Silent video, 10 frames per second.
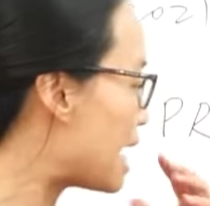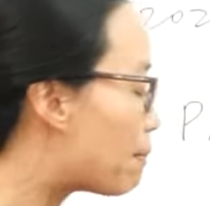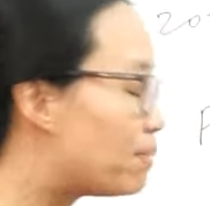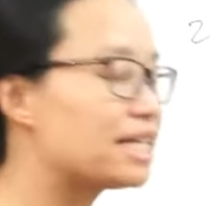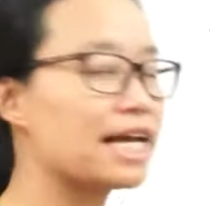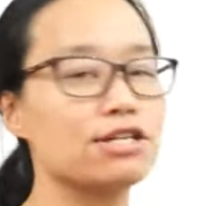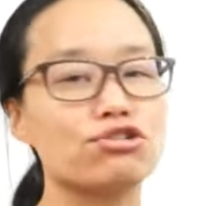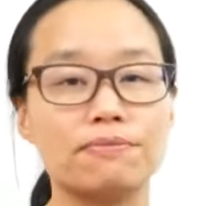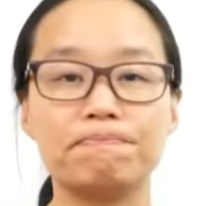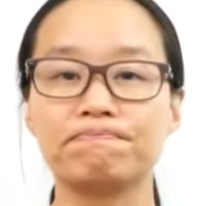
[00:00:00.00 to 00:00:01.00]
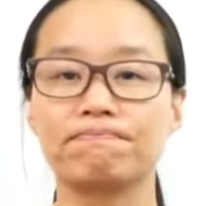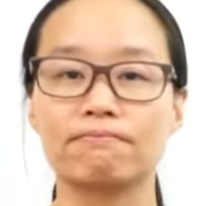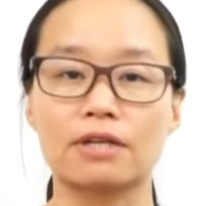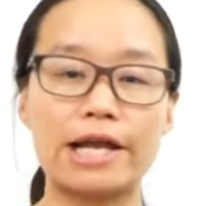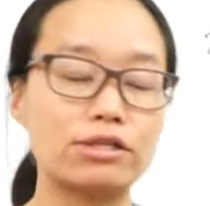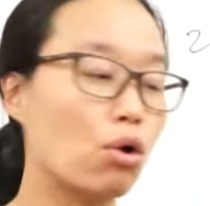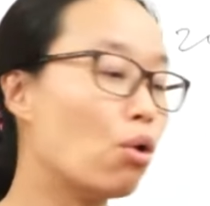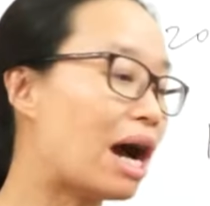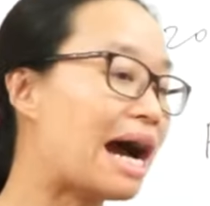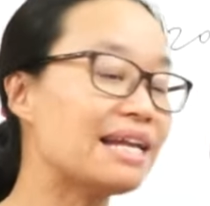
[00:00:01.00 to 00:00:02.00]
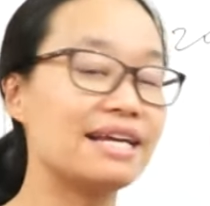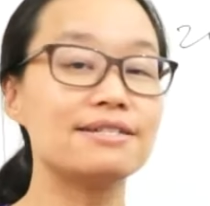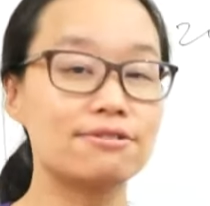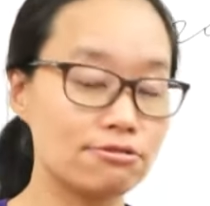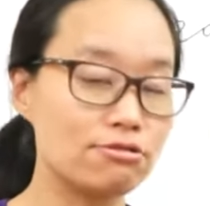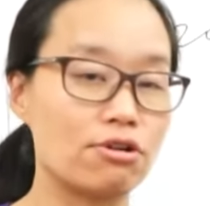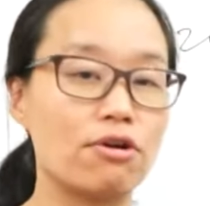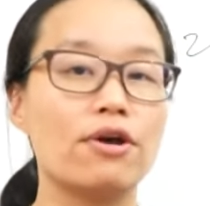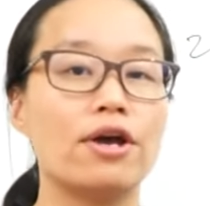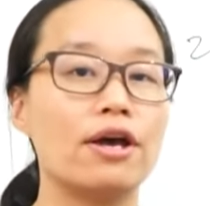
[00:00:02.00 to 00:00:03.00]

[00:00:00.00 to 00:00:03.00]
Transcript: application, right? Or unless, you know,